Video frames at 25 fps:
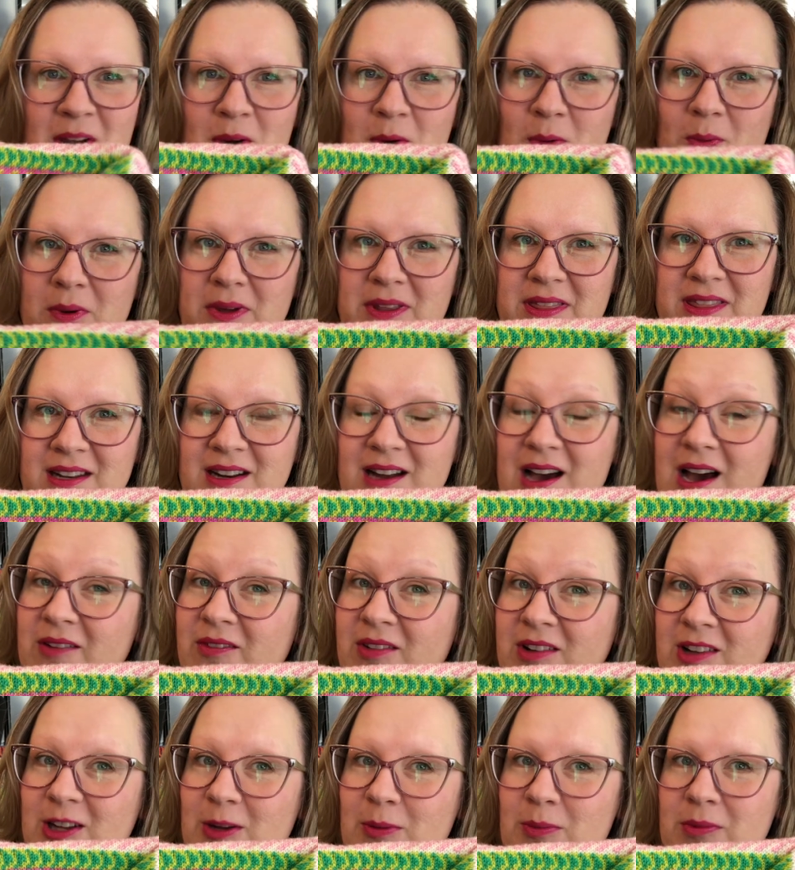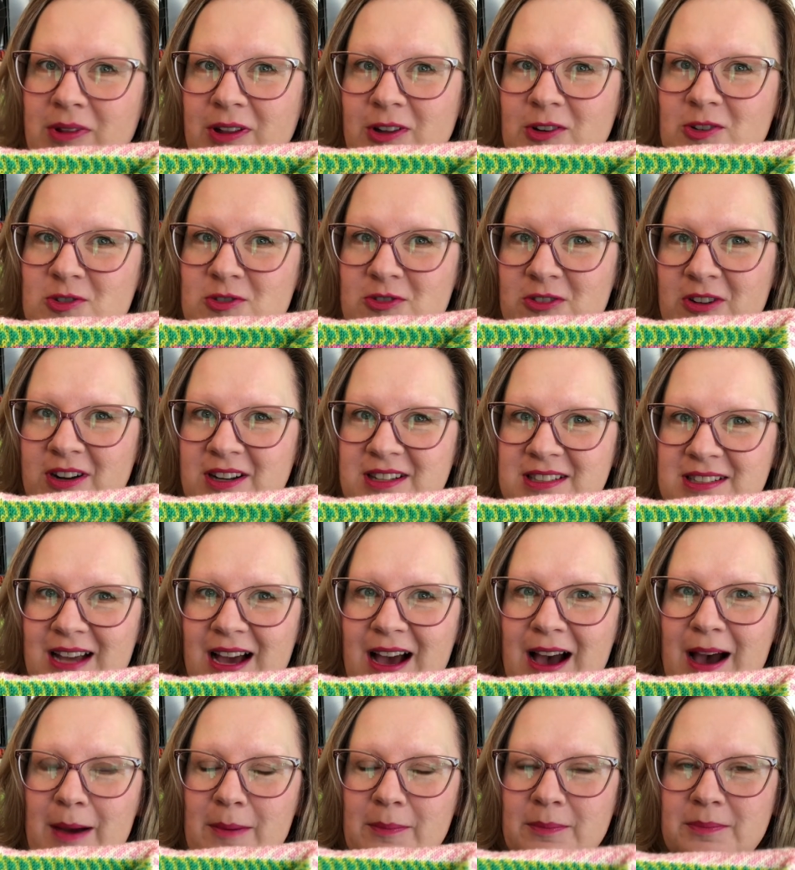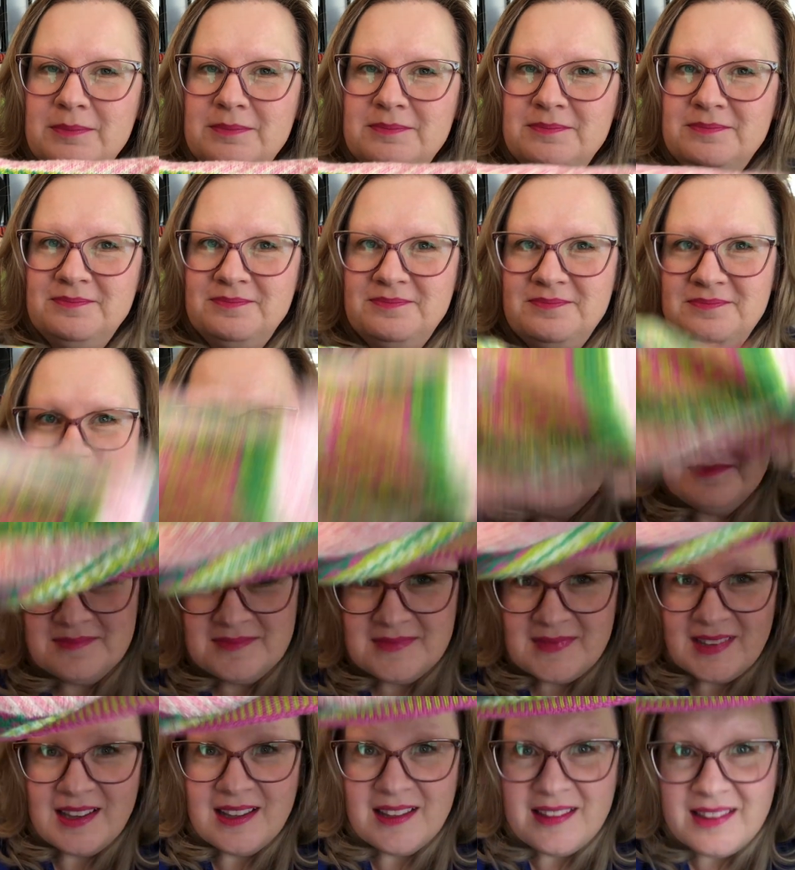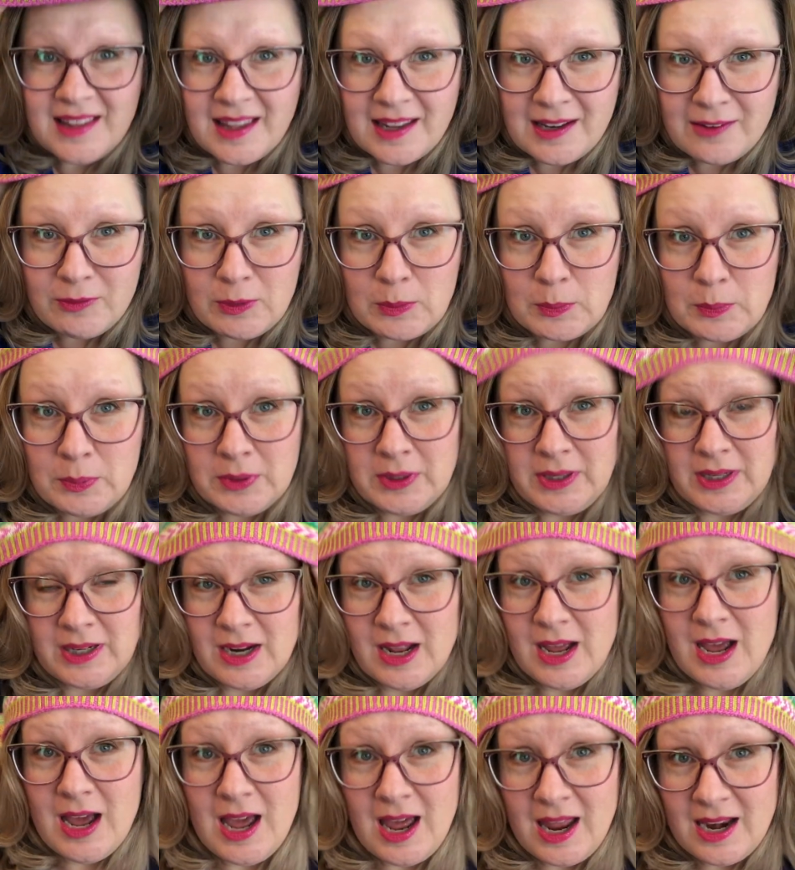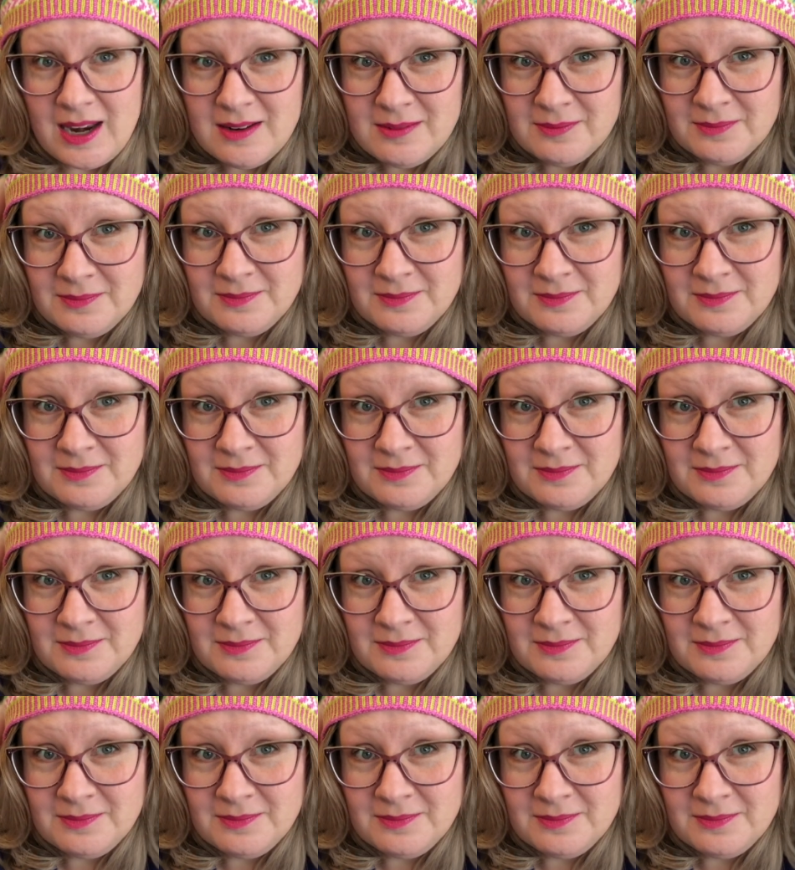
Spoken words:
with an envelope closure on top that, if you put it on,